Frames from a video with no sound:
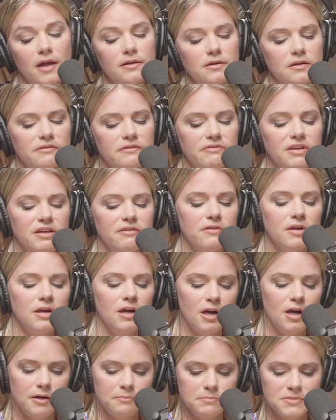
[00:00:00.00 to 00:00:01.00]
love giving
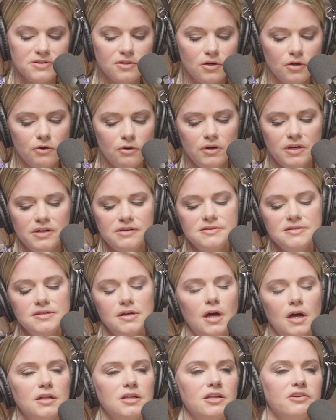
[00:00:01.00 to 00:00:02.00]
I'm sorries.
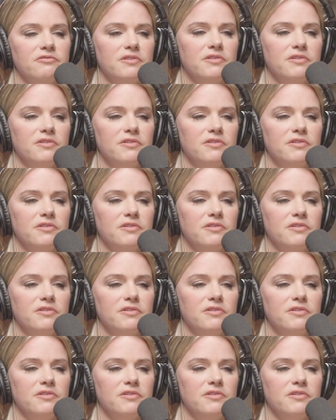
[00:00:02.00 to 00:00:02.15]
I love